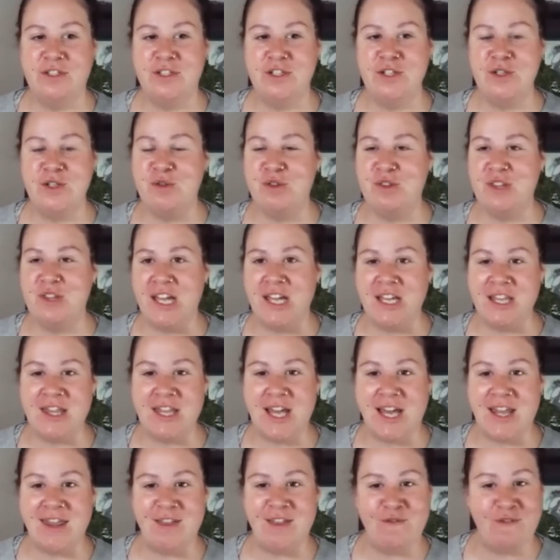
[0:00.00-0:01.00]
do you think
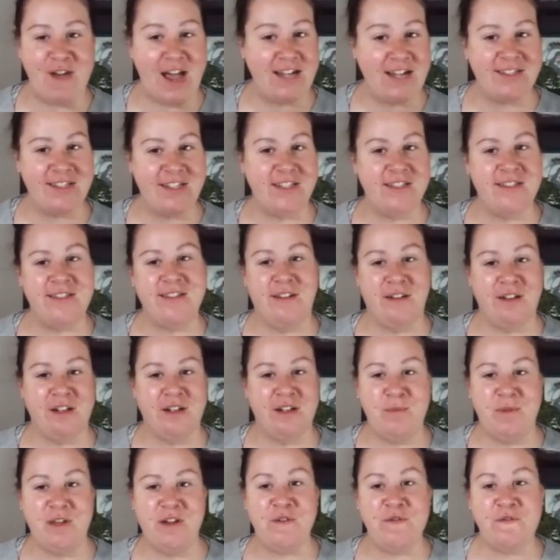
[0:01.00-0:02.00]
that the vaccine is still going
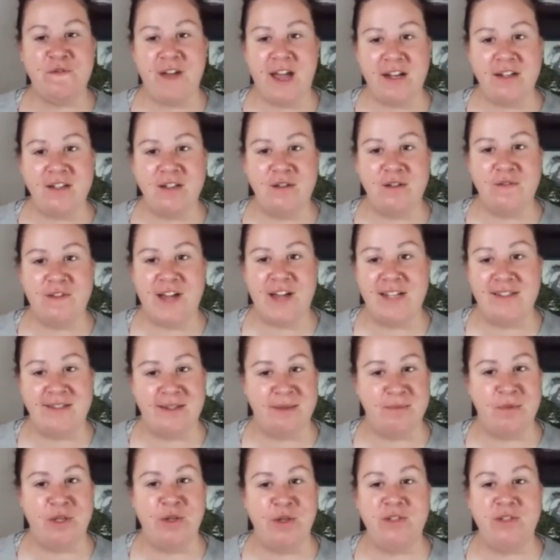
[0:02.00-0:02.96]
to be effective as it